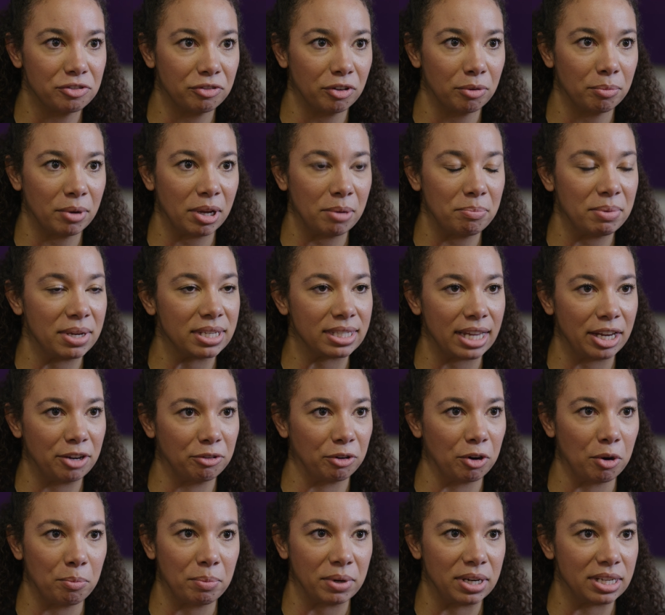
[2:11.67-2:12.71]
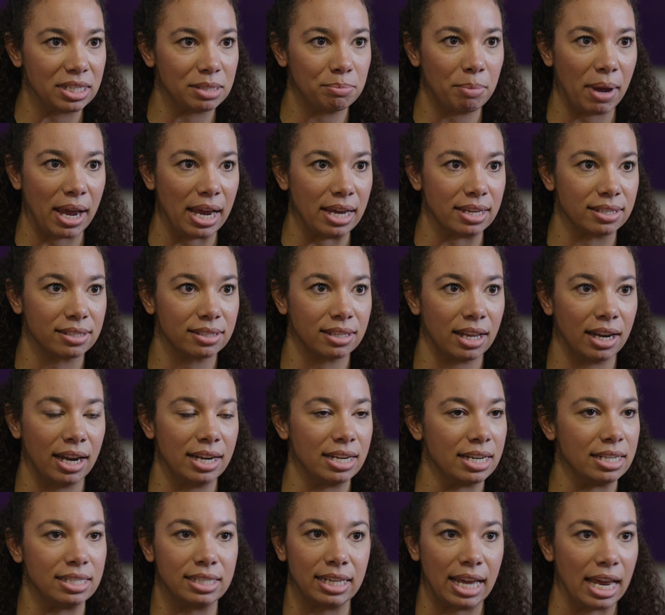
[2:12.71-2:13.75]
for me mm-hmm. because I grew up in a space that I
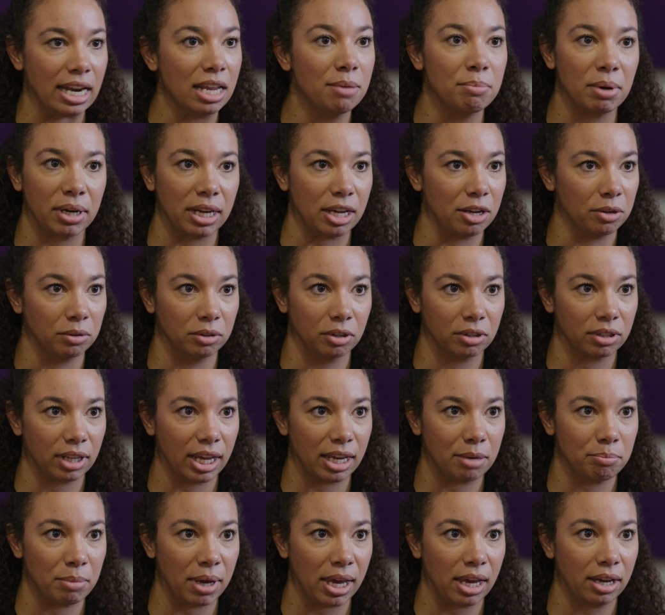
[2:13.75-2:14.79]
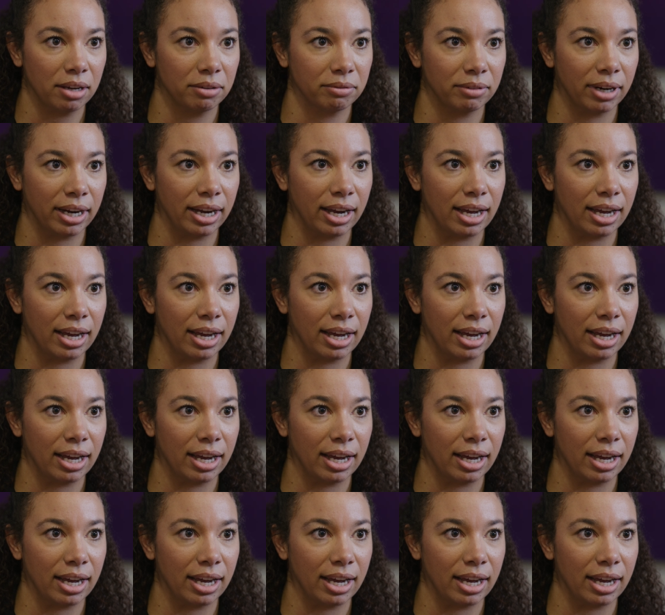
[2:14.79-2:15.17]
didn't see anybody yeah, who looked like me, totally.